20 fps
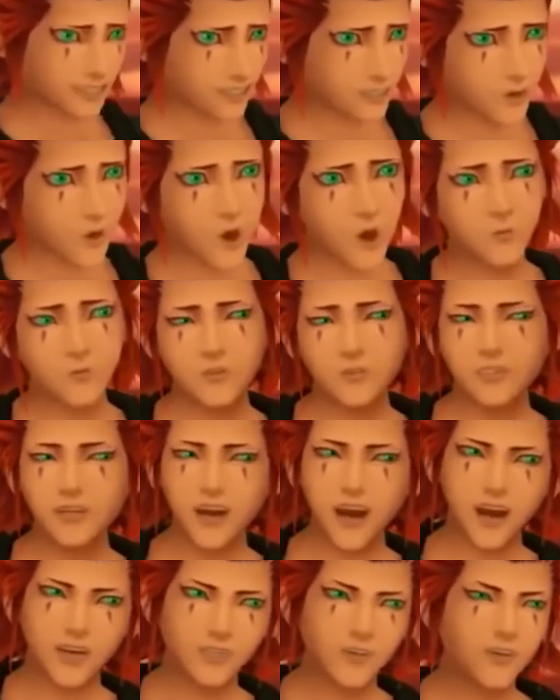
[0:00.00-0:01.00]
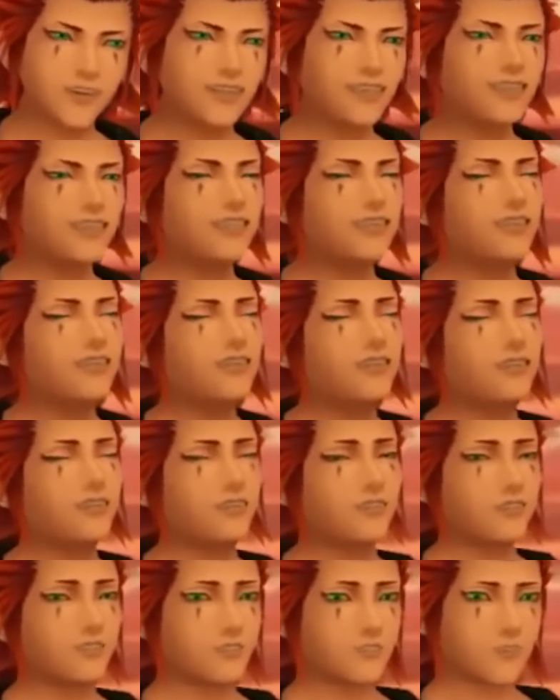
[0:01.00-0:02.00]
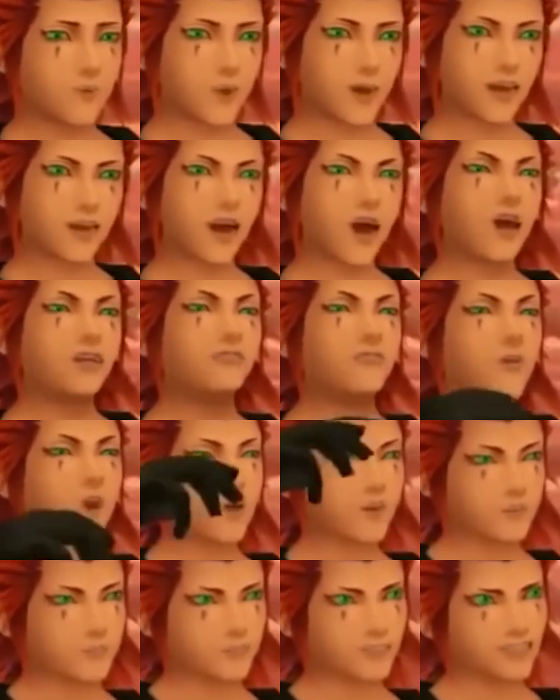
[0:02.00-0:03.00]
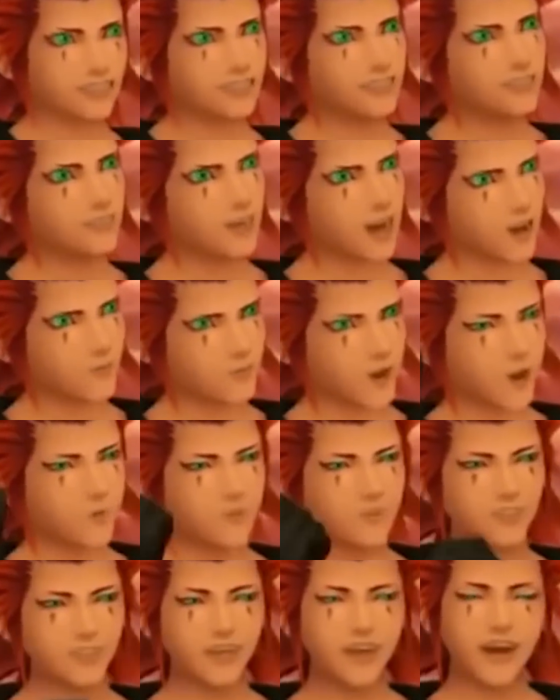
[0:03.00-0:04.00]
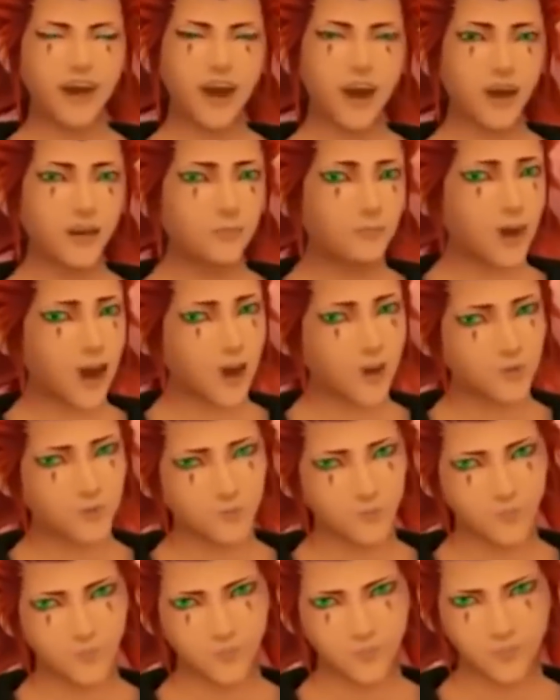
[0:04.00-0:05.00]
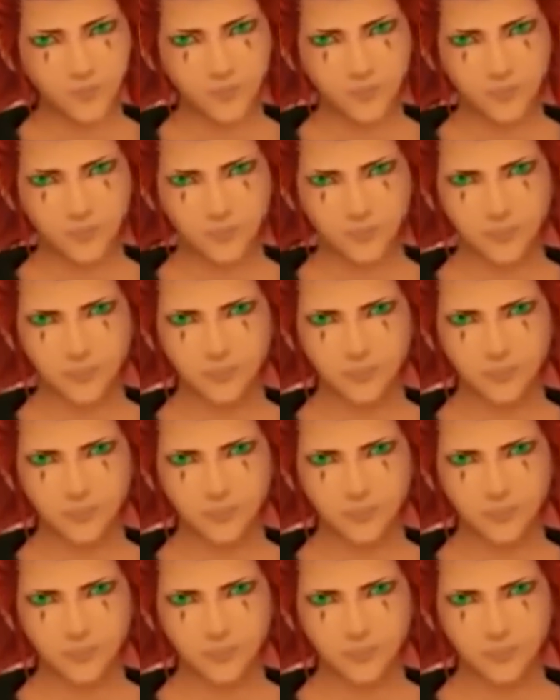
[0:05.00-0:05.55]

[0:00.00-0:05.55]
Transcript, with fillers: before this nobody with better hair named Axel sends Pluto and his human friend fleeing through a